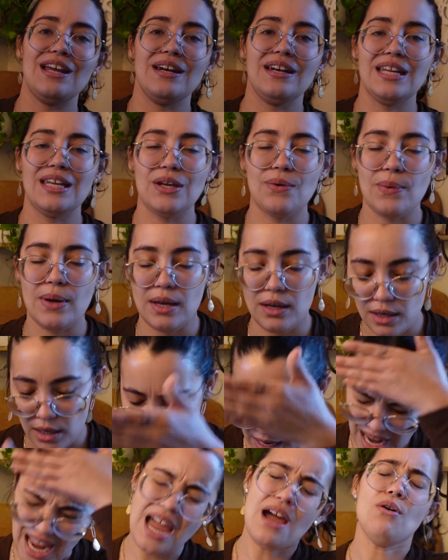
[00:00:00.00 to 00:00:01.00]
and he went,
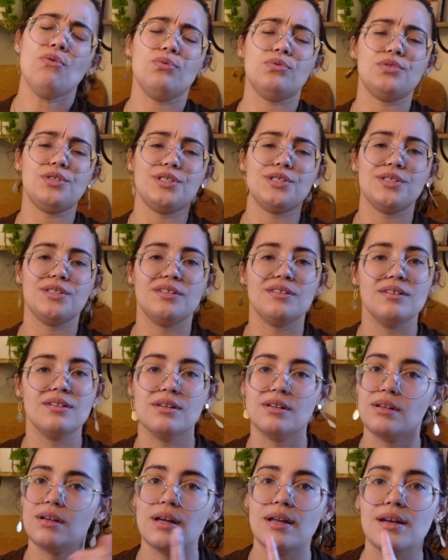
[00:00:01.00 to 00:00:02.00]
ouch!
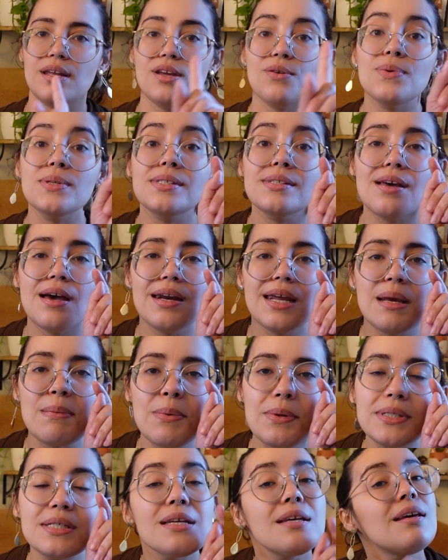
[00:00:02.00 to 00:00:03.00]
And he was not
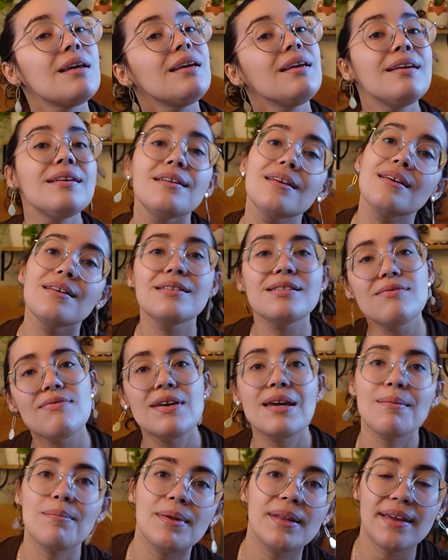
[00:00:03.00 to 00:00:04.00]
able to eat his
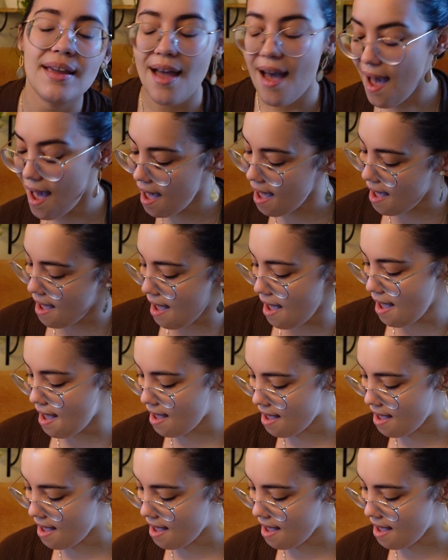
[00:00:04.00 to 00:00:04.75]
family. Ha ha